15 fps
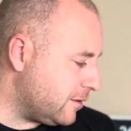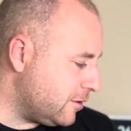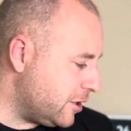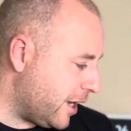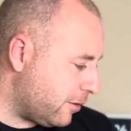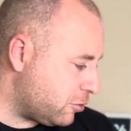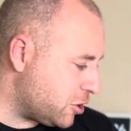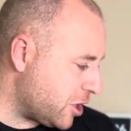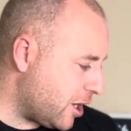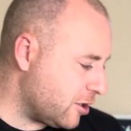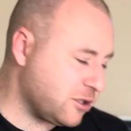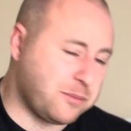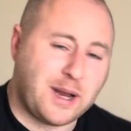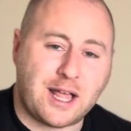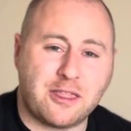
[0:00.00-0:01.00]
you know, charged
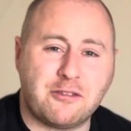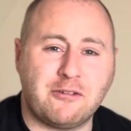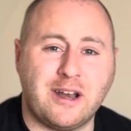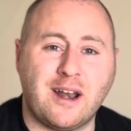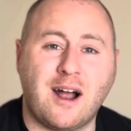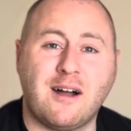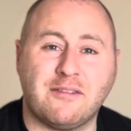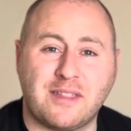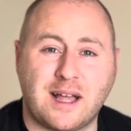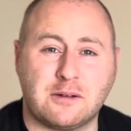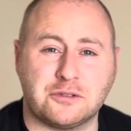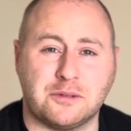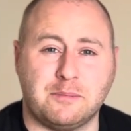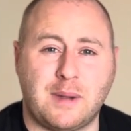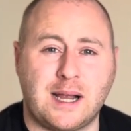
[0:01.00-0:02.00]
about
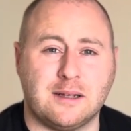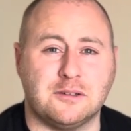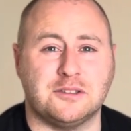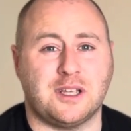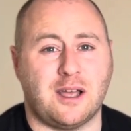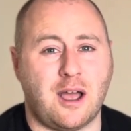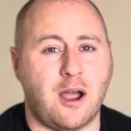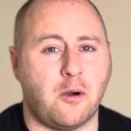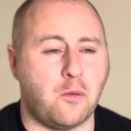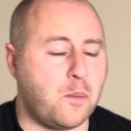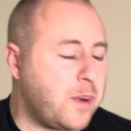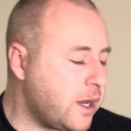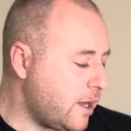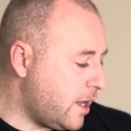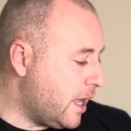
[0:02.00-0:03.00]
3,500 miles at home
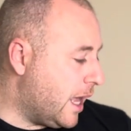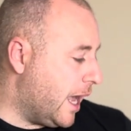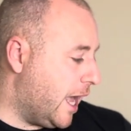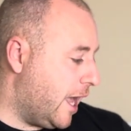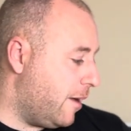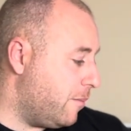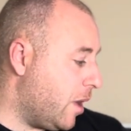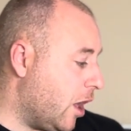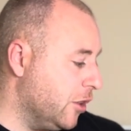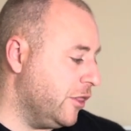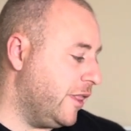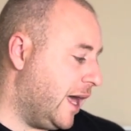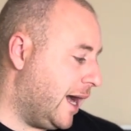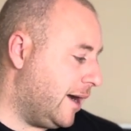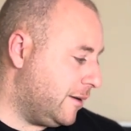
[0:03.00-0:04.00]
on
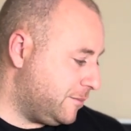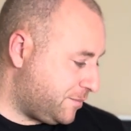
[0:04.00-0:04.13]
that.